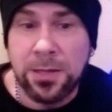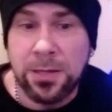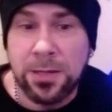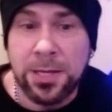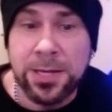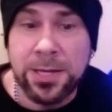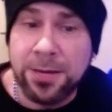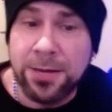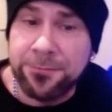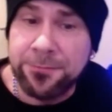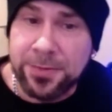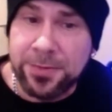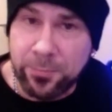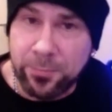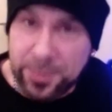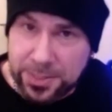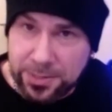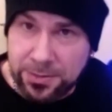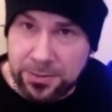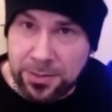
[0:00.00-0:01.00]
enough that
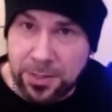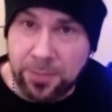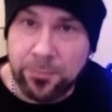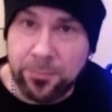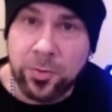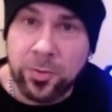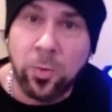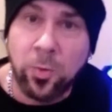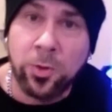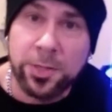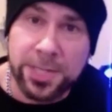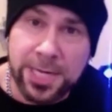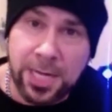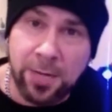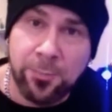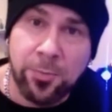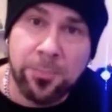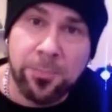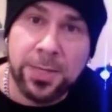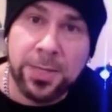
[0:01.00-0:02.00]
we can record
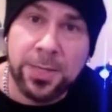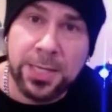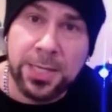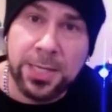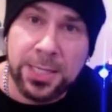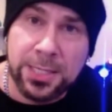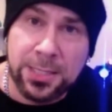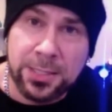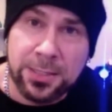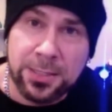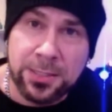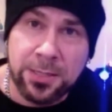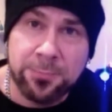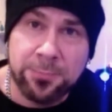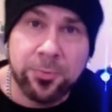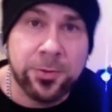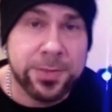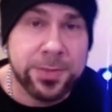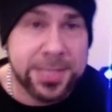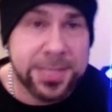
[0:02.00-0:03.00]
an album and
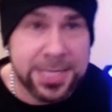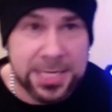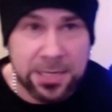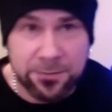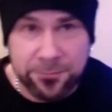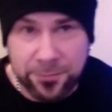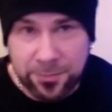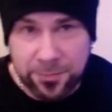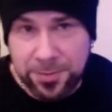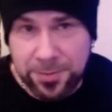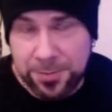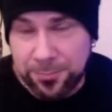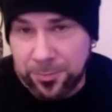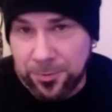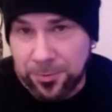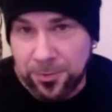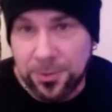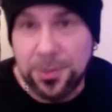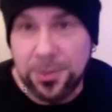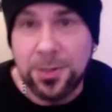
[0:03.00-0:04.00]
put that out for the
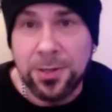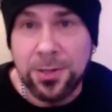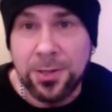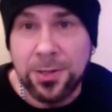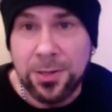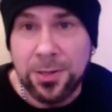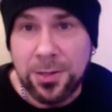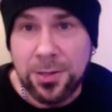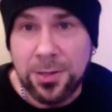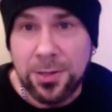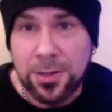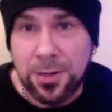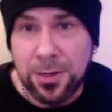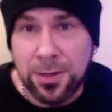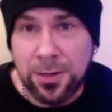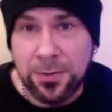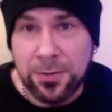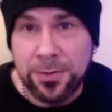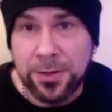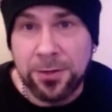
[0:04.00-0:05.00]
people
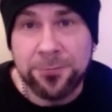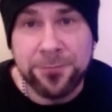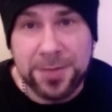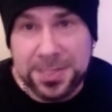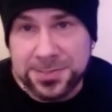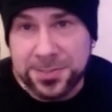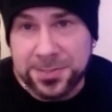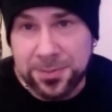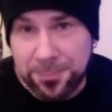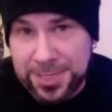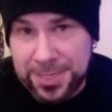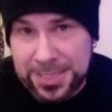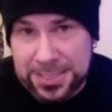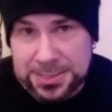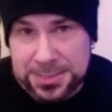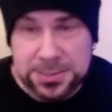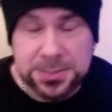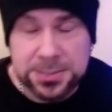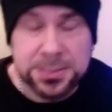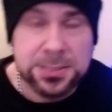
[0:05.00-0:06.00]
that are fans of the
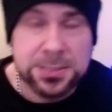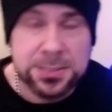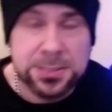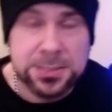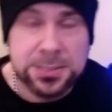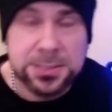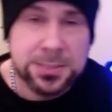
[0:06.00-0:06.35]
bands.